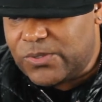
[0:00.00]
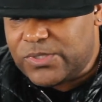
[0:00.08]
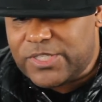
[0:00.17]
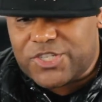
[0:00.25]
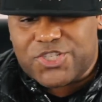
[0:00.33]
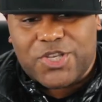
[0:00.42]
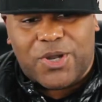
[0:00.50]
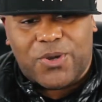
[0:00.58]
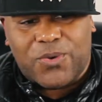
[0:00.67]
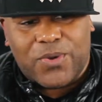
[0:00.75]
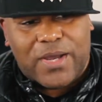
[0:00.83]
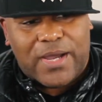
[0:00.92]
this
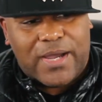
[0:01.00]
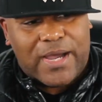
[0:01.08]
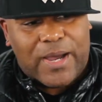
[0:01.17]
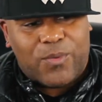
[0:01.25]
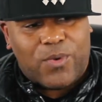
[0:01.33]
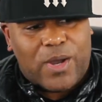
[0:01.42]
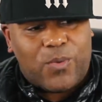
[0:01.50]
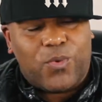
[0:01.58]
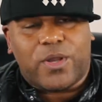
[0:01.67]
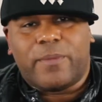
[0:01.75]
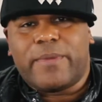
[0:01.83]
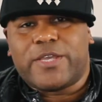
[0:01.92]
show, I
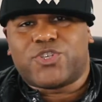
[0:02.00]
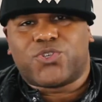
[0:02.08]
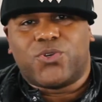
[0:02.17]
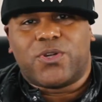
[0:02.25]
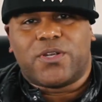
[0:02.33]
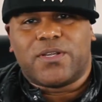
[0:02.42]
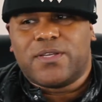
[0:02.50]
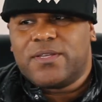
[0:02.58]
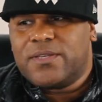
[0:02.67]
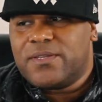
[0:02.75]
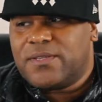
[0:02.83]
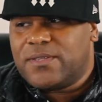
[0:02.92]
want to make sure
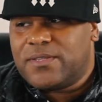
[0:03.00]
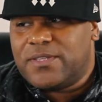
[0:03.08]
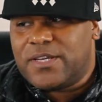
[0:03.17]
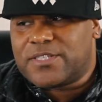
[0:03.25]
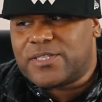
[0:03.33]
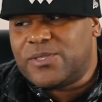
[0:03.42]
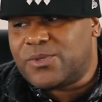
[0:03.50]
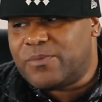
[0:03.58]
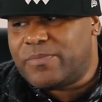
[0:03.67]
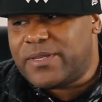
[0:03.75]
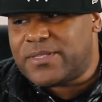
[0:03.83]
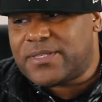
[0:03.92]
does a little
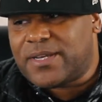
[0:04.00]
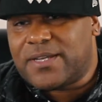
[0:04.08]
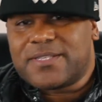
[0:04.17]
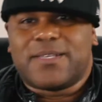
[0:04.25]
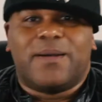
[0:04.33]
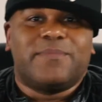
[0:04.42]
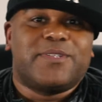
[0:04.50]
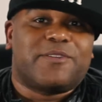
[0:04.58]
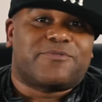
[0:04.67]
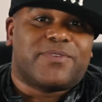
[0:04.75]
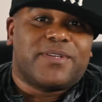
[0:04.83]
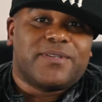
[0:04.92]
bit something
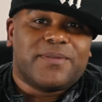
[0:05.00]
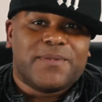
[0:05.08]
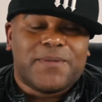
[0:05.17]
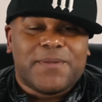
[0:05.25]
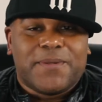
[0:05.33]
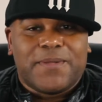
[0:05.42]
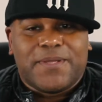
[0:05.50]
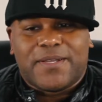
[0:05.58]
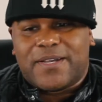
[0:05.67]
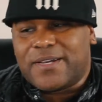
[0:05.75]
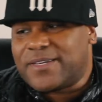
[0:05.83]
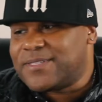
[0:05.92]
different
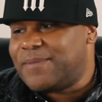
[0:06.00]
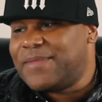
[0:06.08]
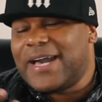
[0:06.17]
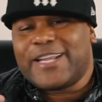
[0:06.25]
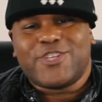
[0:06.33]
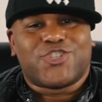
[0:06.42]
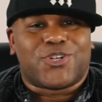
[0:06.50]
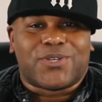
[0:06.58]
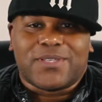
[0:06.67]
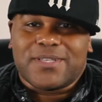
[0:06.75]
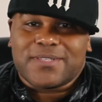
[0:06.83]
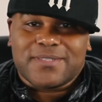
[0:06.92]
because I'm not a
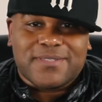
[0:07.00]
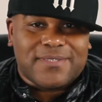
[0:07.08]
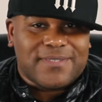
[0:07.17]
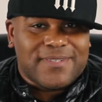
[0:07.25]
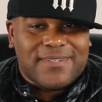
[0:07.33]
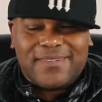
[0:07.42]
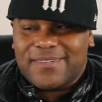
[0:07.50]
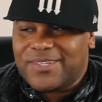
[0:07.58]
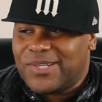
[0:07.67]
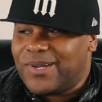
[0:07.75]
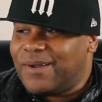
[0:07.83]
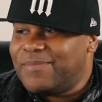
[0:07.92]
journalist.
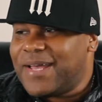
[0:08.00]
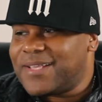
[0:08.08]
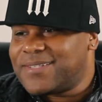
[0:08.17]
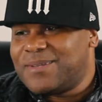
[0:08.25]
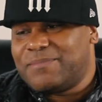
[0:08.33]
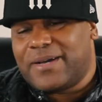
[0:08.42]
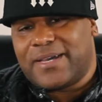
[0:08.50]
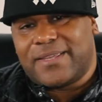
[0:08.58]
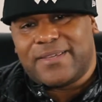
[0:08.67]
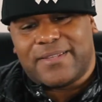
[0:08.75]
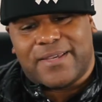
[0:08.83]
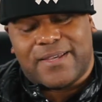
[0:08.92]
I'm not
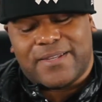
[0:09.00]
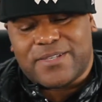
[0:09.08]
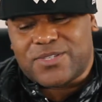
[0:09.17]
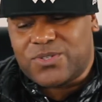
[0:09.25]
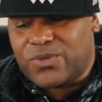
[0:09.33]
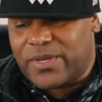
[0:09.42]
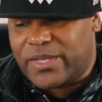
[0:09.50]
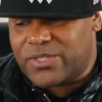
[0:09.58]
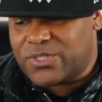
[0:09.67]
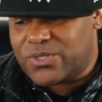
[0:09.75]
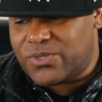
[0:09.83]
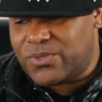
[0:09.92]
somebody that is going
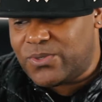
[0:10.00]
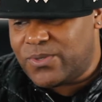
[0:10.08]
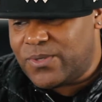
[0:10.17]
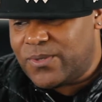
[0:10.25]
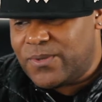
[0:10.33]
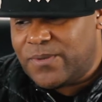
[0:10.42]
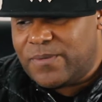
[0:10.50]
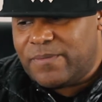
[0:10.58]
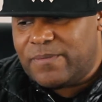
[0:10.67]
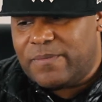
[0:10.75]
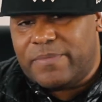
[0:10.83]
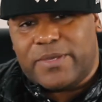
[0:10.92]
to
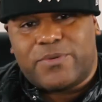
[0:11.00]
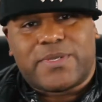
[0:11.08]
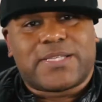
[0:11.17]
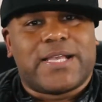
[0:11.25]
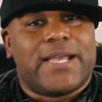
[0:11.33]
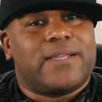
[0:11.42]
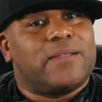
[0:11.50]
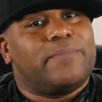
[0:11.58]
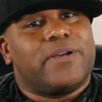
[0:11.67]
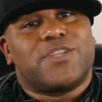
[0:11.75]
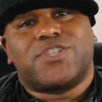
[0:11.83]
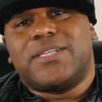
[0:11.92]
be reciting a
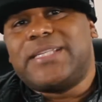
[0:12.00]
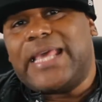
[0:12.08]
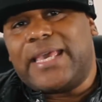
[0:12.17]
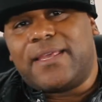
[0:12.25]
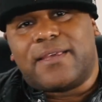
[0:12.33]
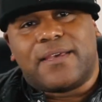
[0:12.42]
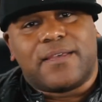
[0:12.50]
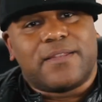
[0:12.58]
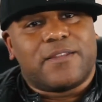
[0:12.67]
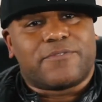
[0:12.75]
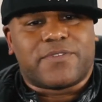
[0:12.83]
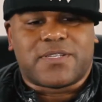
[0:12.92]
bunch of data
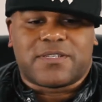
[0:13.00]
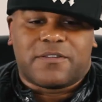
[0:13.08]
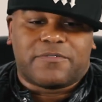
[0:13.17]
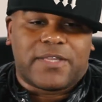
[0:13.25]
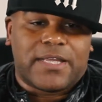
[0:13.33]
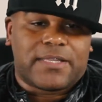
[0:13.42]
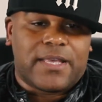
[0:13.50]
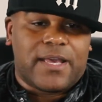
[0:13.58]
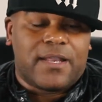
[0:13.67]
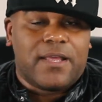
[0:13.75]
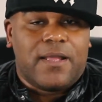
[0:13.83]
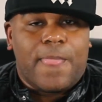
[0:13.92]
and different stuff like
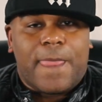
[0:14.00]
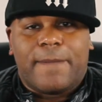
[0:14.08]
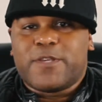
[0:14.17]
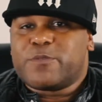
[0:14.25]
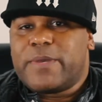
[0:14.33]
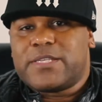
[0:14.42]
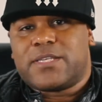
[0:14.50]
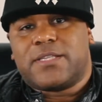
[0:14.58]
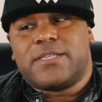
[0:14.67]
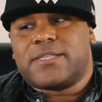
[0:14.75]
that. I'm just basically